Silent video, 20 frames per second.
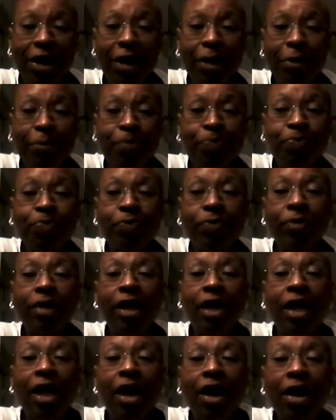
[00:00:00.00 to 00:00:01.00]
Um,
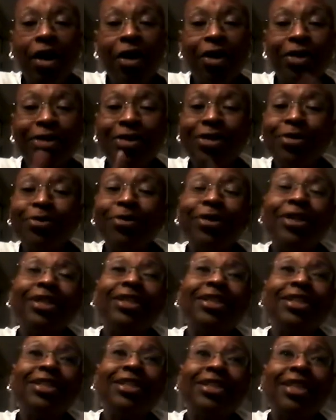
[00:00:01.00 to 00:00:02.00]
I also
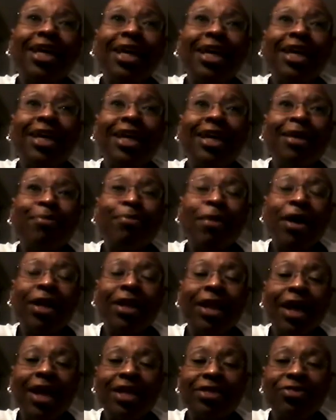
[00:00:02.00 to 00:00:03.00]
wanted to say in my
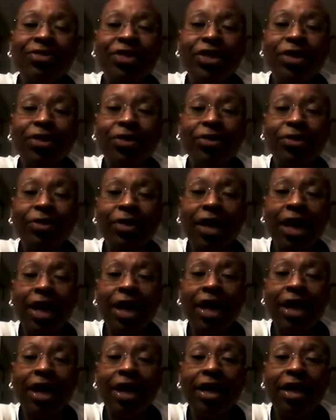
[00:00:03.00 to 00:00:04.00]
last video
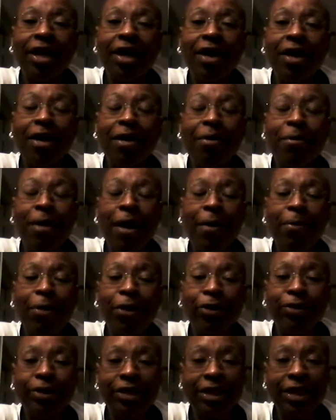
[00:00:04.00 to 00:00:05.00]
that um, I
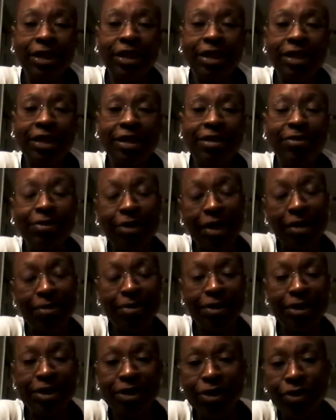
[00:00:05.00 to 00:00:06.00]
posted when I
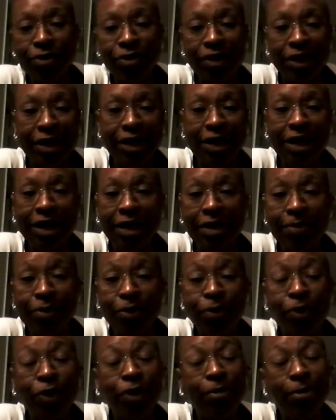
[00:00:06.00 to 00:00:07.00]
was over there cutting up
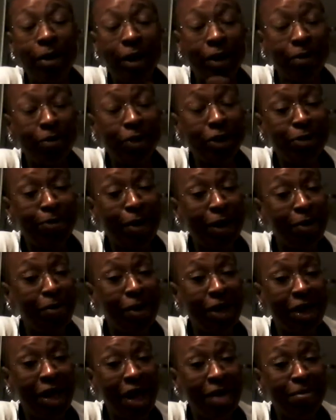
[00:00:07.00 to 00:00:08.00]
the watermelon, which by the
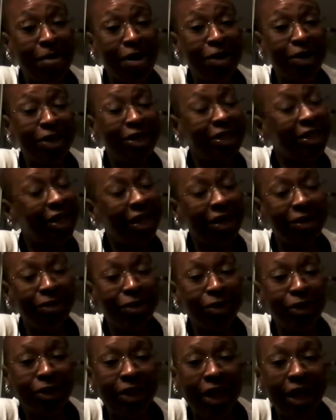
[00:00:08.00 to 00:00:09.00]
way came out good. I know
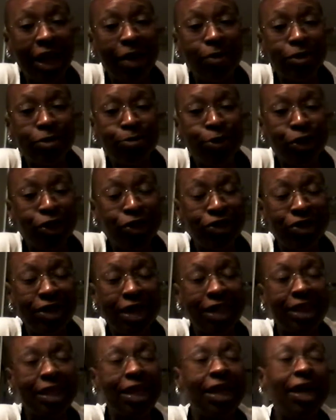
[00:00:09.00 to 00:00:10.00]
it looked like I was butchering
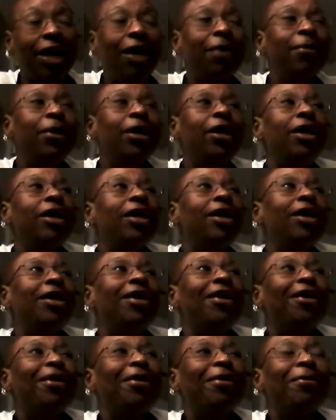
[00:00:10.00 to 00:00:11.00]
that thing up,
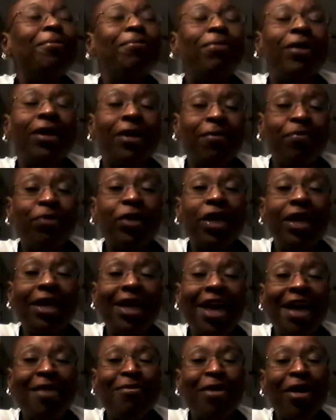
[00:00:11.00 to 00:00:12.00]
um, but it
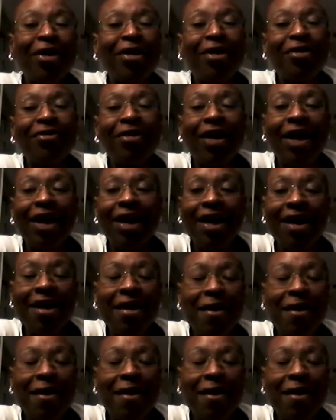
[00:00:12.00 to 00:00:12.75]
came out all right.